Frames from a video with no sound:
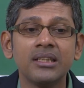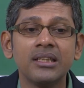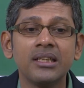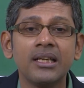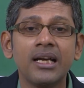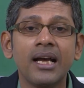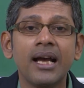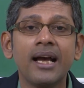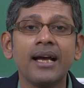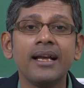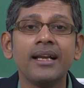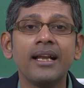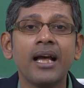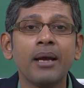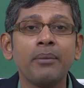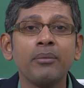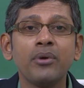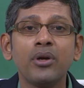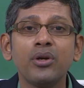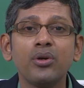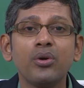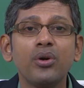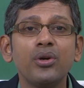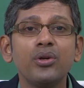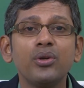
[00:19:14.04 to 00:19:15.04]
And I am
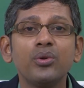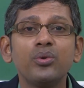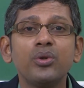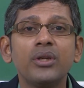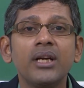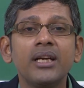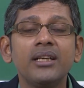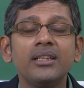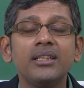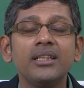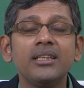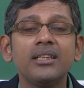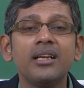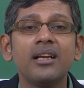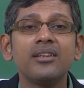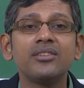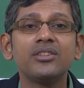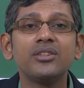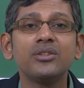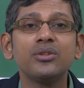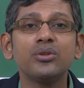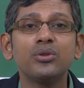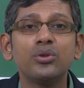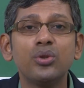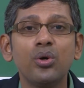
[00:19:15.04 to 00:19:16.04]
not going to get details
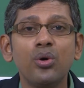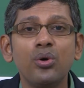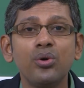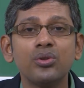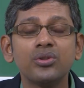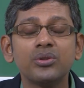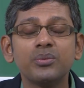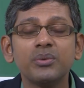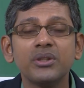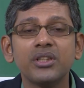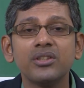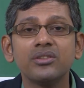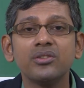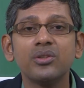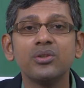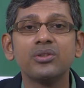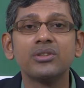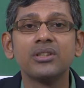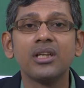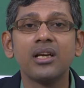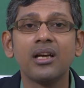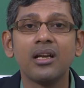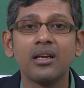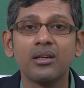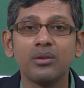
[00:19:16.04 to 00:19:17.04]
into those, because those
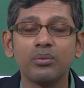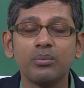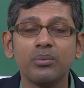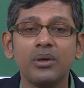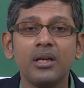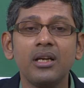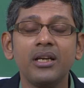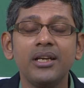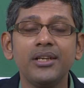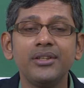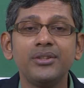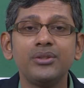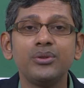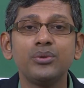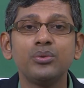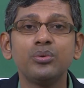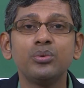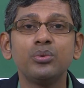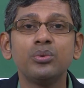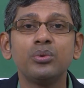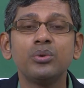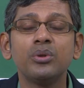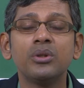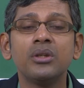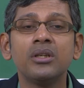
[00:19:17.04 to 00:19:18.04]
will lead to